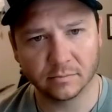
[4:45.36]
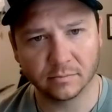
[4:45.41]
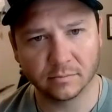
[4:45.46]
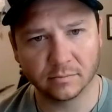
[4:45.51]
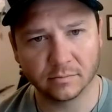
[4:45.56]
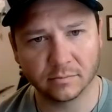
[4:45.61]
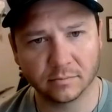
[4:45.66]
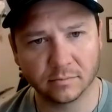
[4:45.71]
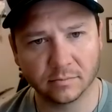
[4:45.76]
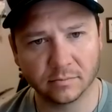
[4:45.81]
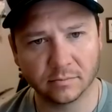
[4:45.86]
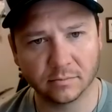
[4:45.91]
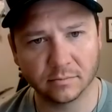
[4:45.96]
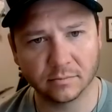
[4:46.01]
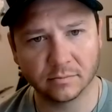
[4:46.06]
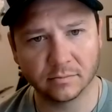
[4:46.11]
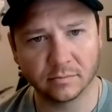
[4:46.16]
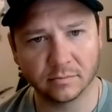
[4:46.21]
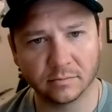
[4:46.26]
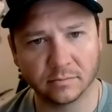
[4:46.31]

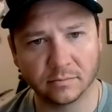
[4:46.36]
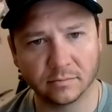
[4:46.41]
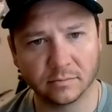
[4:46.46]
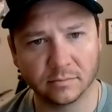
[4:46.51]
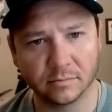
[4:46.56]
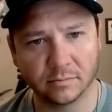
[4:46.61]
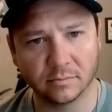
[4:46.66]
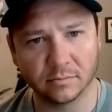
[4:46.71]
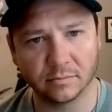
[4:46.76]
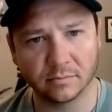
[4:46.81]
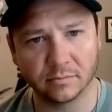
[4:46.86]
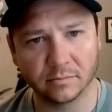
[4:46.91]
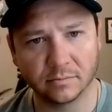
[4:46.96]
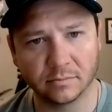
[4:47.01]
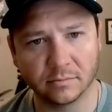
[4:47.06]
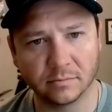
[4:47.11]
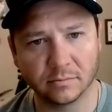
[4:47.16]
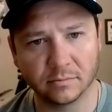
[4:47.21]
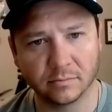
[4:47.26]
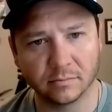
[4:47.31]

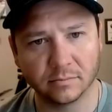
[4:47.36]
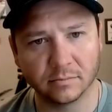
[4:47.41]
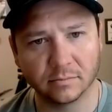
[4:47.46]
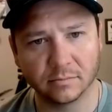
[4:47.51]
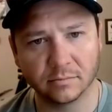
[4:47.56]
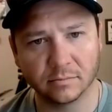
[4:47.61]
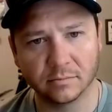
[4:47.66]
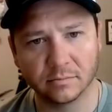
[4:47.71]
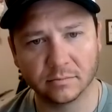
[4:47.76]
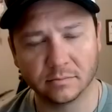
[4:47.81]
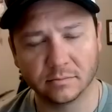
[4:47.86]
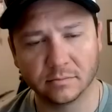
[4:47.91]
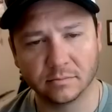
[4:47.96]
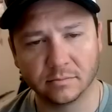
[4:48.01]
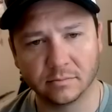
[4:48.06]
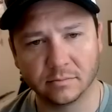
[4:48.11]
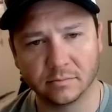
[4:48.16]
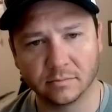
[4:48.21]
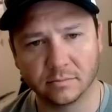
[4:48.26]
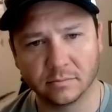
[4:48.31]

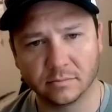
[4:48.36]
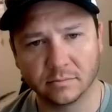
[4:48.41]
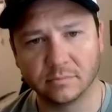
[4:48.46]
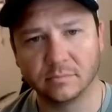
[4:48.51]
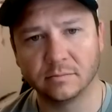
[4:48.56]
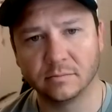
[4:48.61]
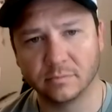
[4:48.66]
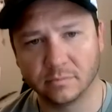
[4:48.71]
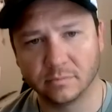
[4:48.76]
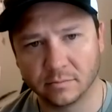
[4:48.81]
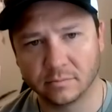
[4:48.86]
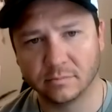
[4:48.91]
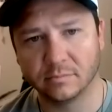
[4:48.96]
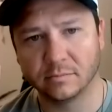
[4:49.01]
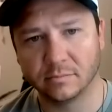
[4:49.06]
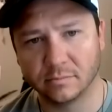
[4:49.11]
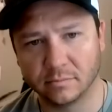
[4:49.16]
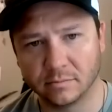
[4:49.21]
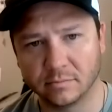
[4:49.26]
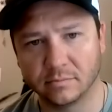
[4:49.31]

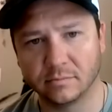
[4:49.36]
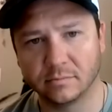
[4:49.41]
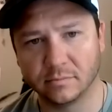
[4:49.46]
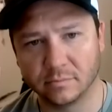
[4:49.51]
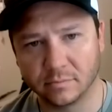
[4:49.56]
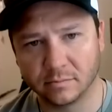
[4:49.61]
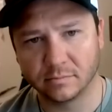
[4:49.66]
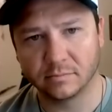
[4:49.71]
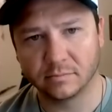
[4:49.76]
No words are spoken by the person on screen.